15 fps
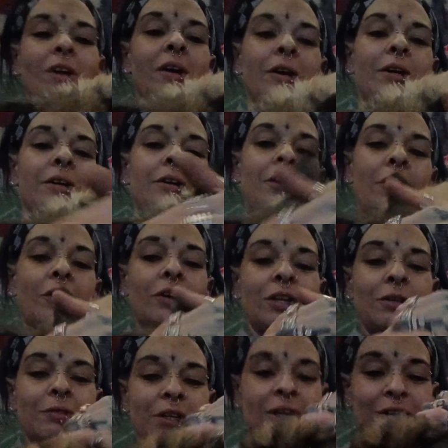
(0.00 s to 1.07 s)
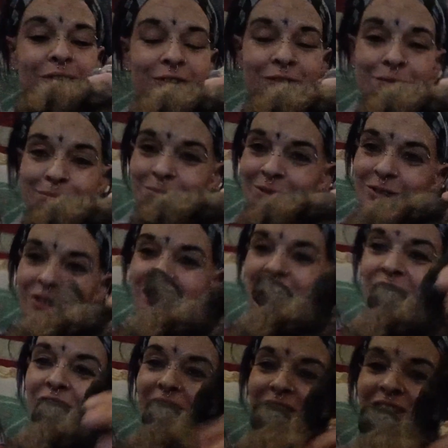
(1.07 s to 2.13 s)
And Harley went out this
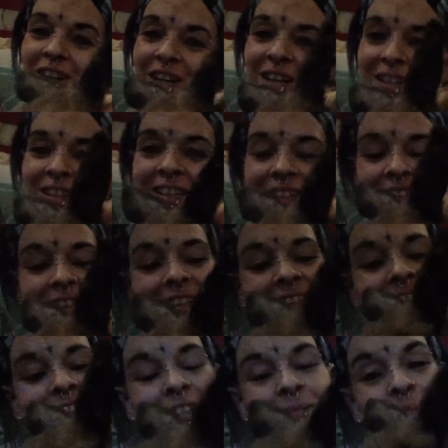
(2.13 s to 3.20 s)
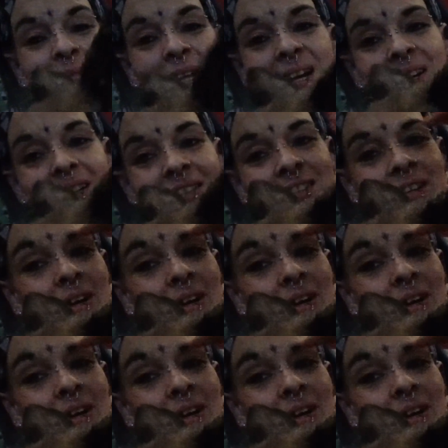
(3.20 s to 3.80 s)
morning and got some lettuce